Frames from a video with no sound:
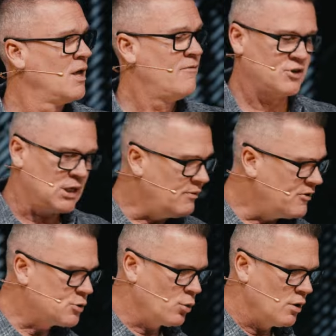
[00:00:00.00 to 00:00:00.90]
For some of
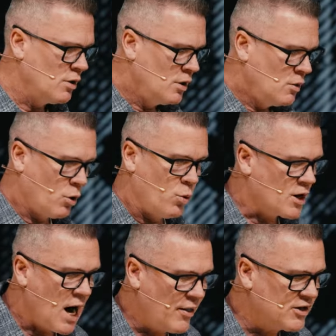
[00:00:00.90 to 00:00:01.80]
us, we're, we're
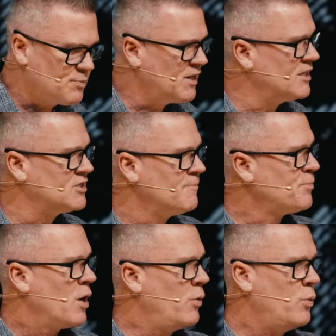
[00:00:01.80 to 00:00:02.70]
workaholics because we,